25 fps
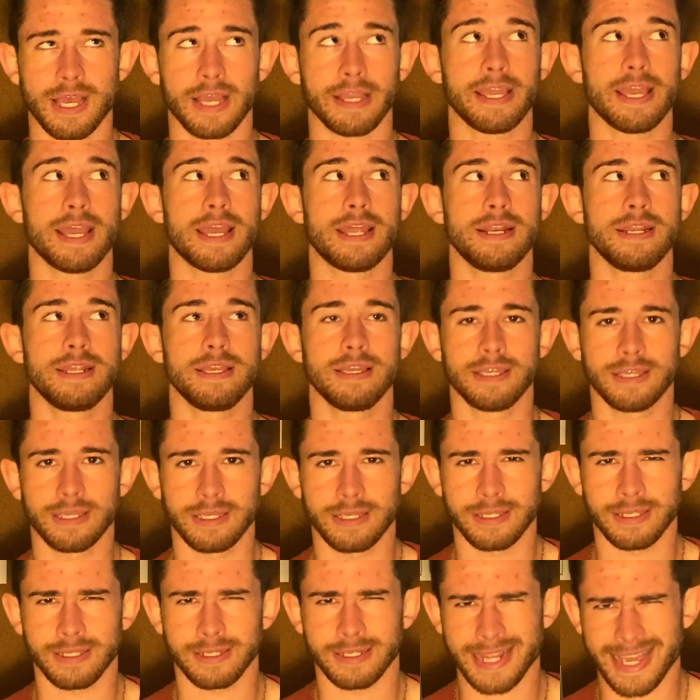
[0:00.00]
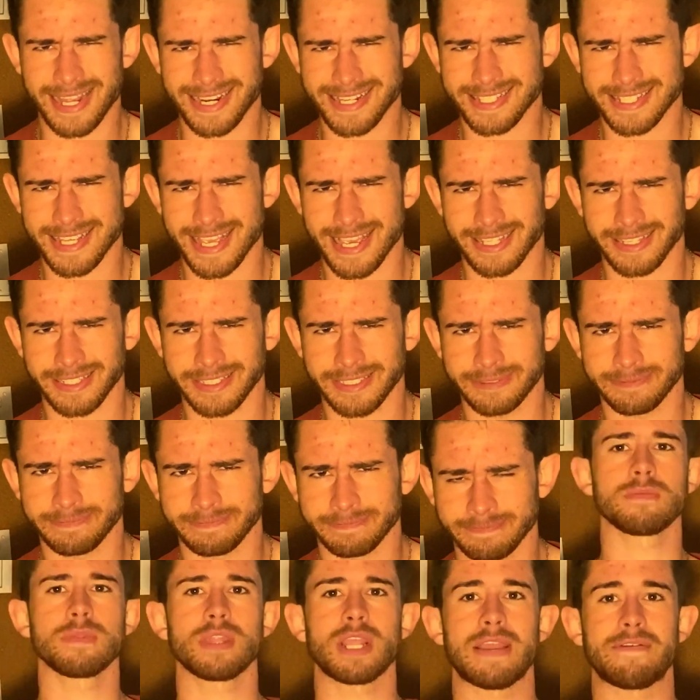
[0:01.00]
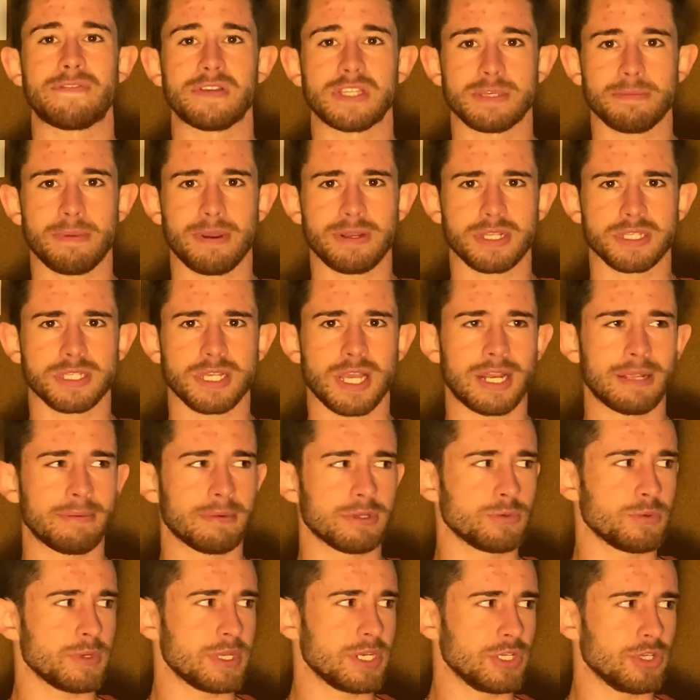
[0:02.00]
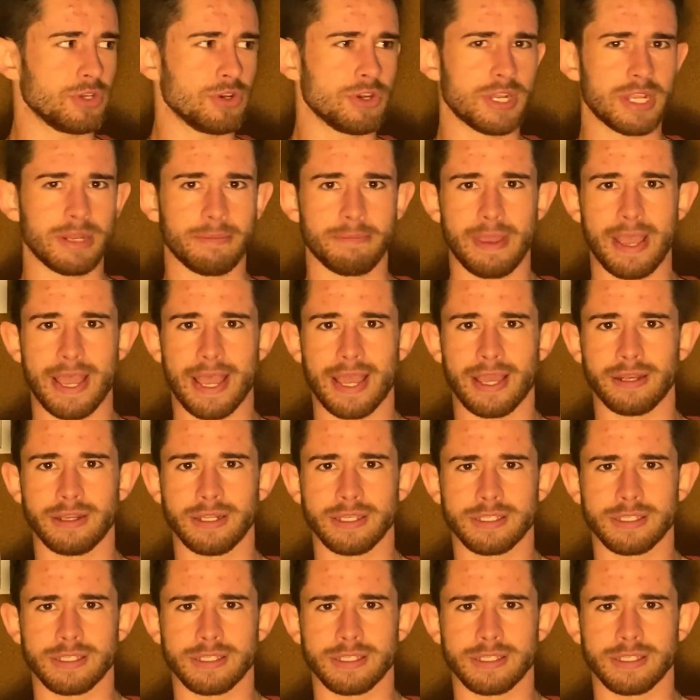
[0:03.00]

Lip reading: Again, not exactly. If it's about deciding between good and bad,